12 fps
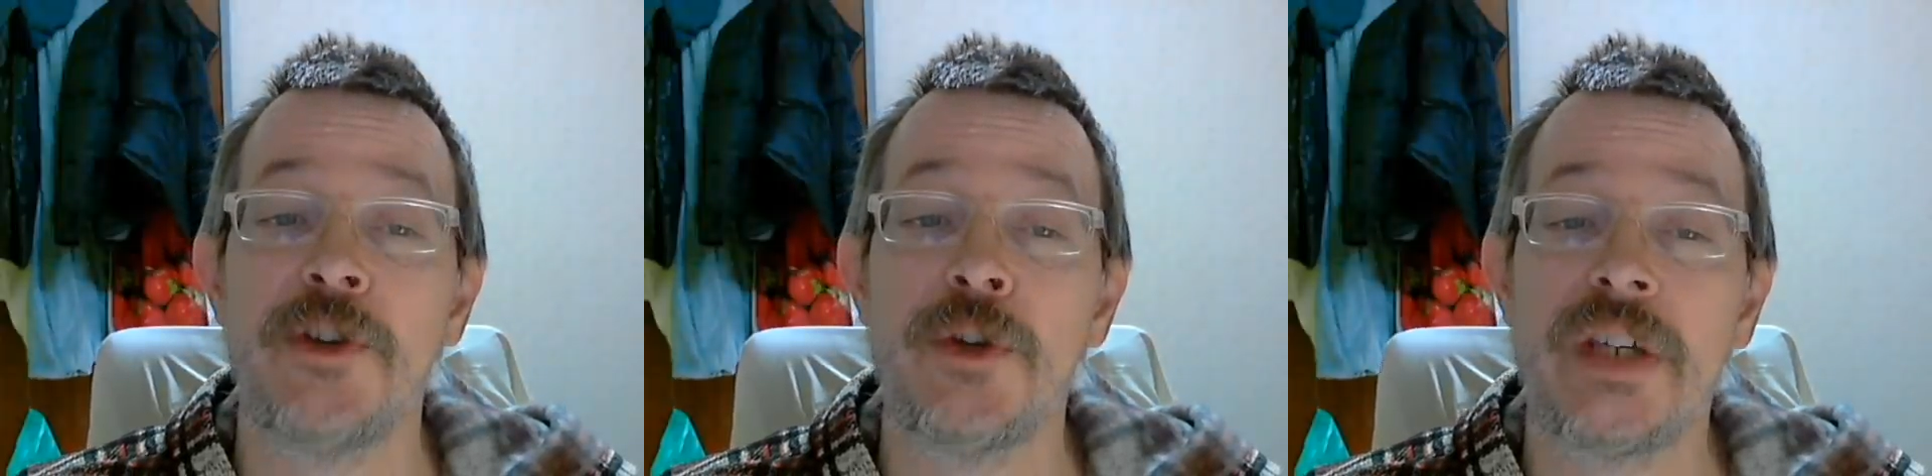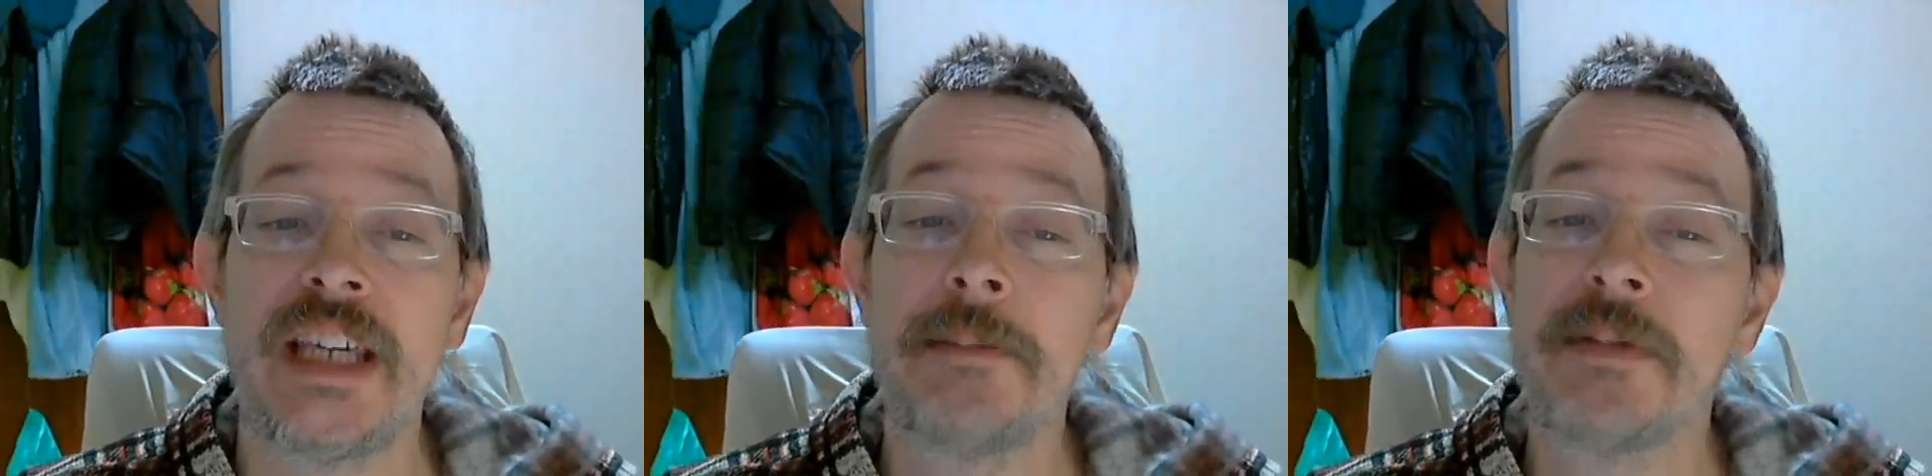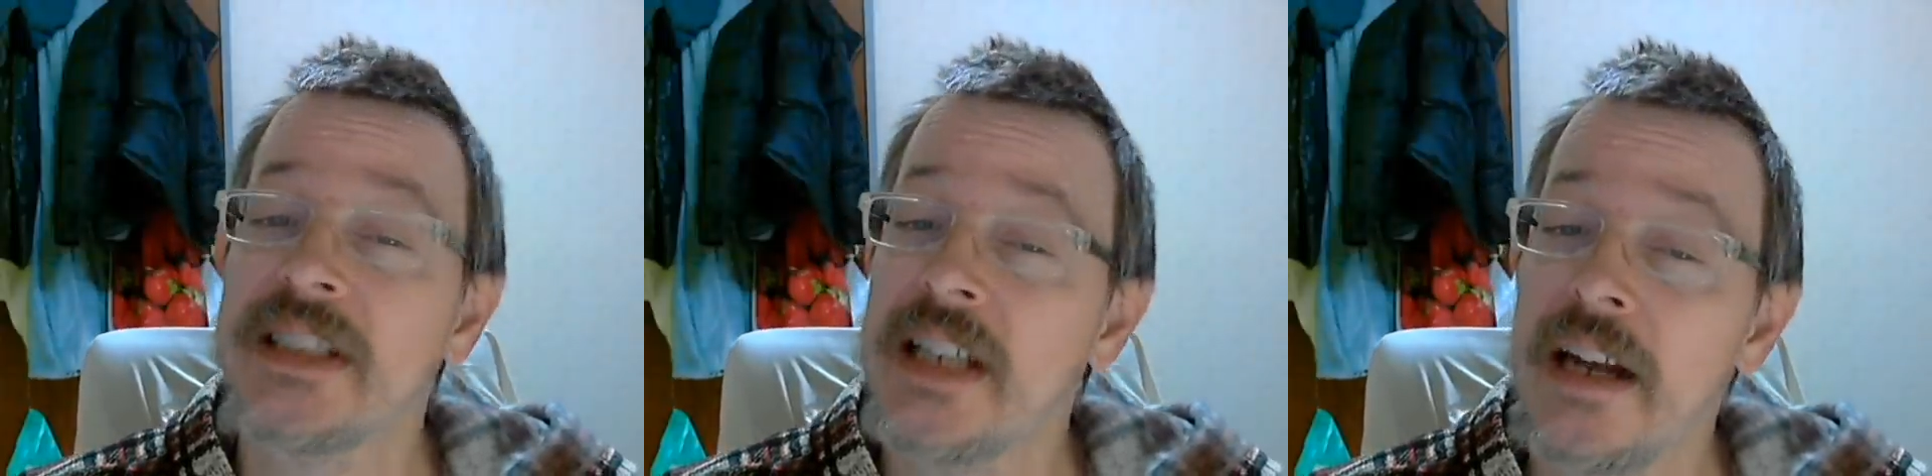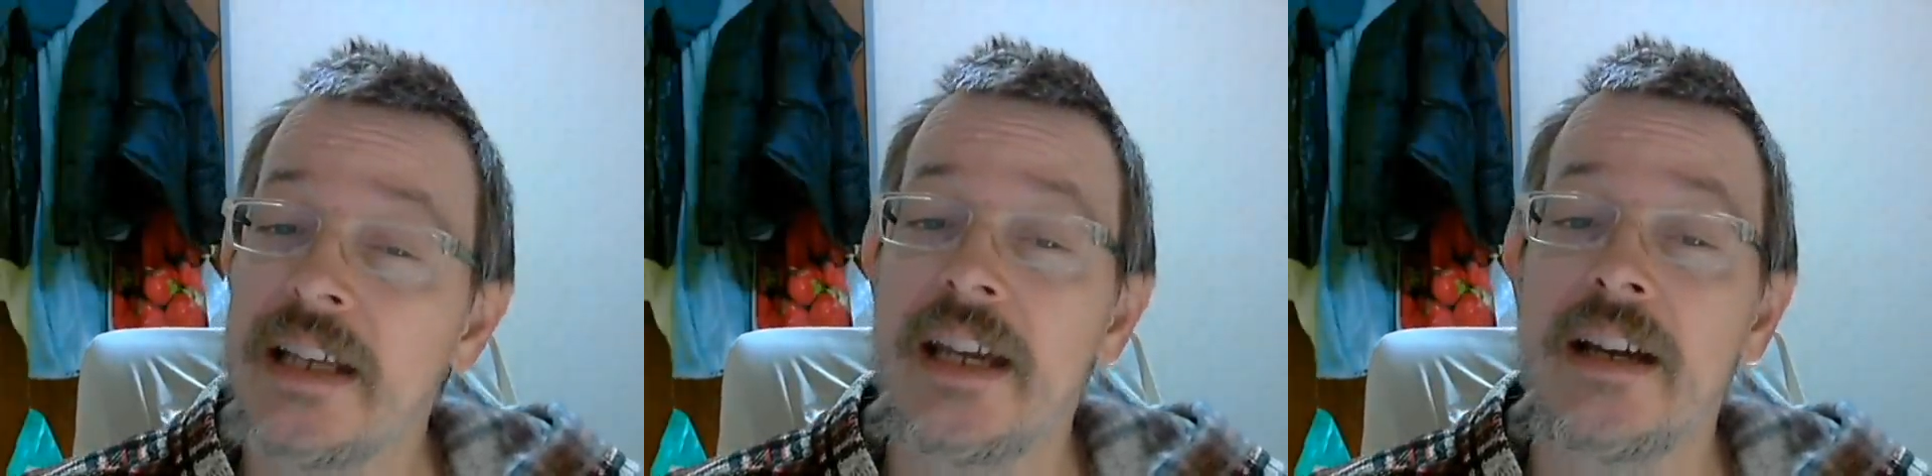you keep
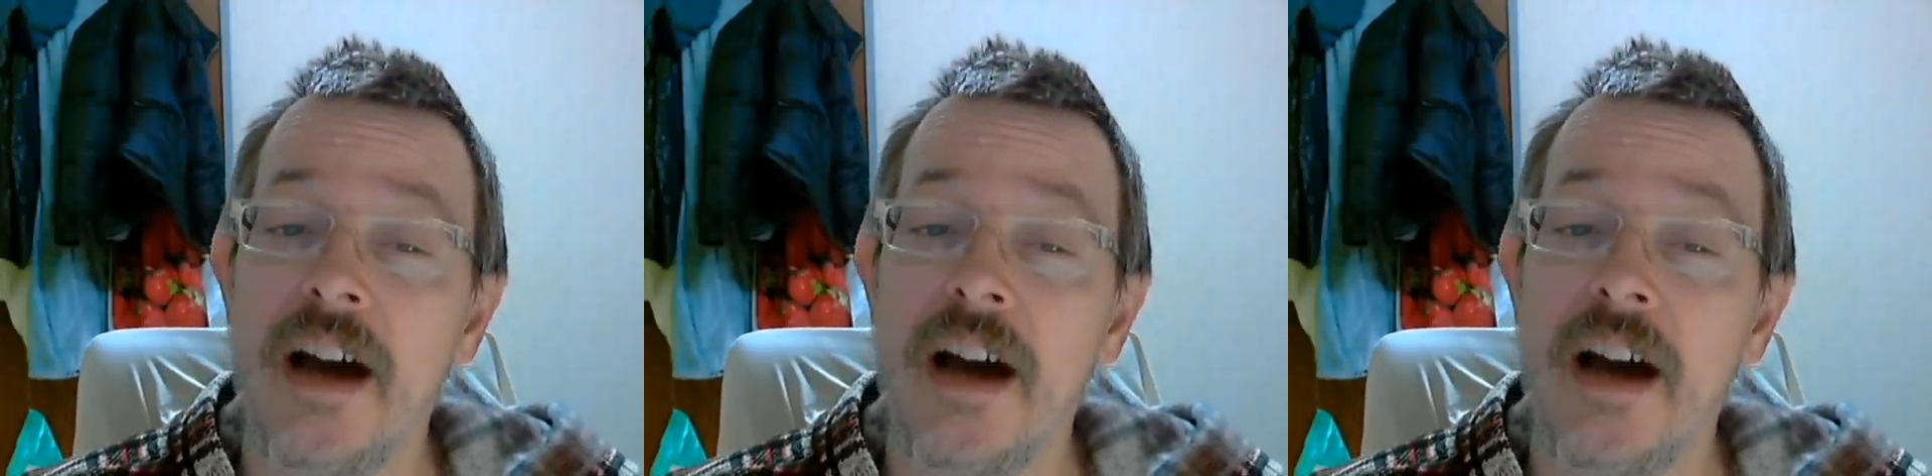studying